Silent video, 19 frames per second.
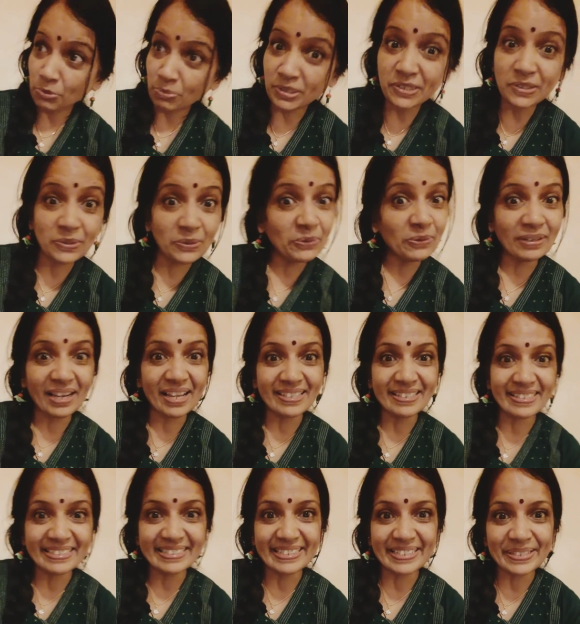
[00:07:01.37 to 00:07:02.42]
missed 2
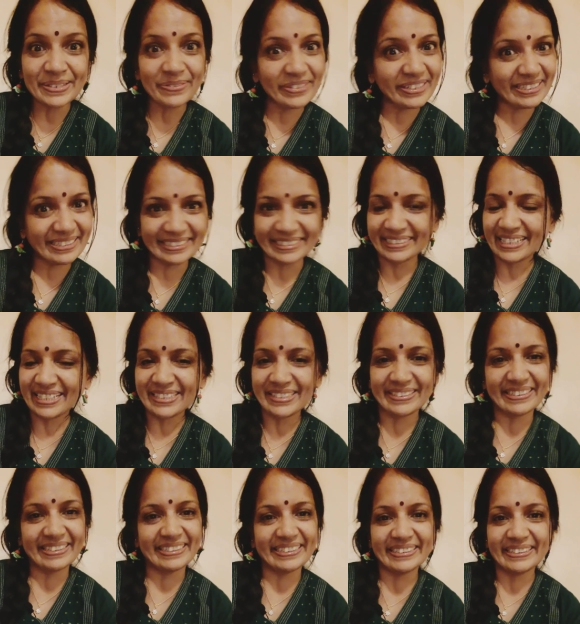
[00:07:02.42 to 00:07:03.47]
classes this week. That's
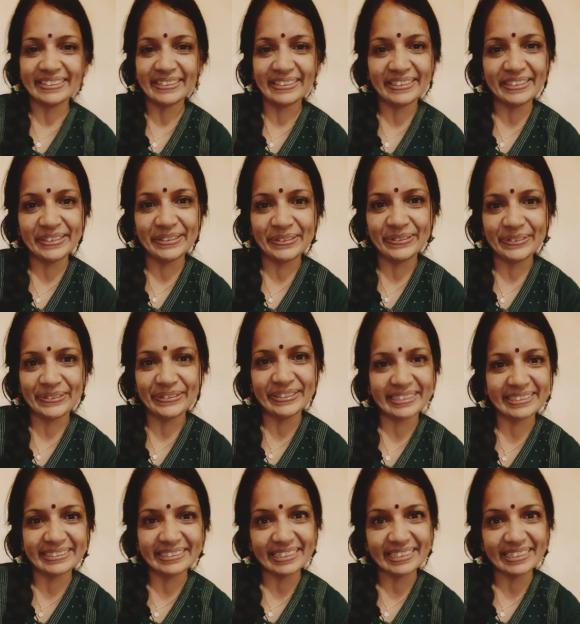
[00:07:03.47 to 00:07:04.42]
really good.